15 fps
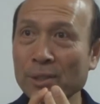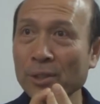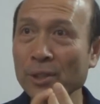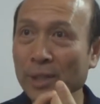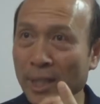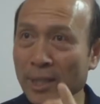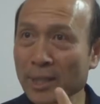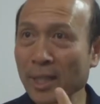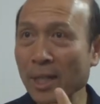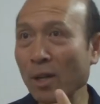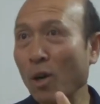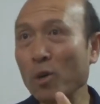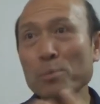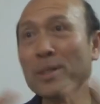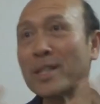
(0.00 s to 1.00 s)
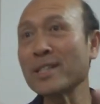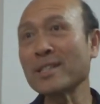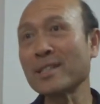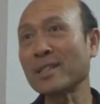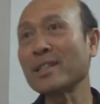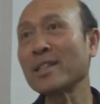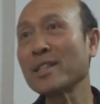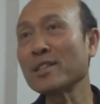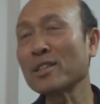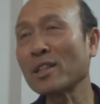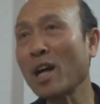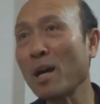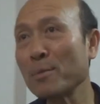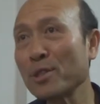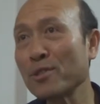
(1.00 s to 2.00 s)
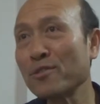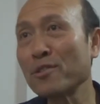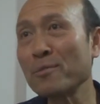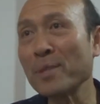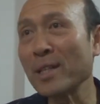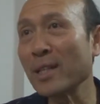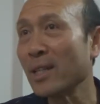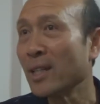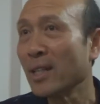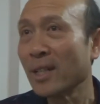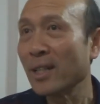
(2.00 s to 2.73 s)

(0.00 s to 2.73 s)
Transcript: You can say, oh, please clear the garbage for me.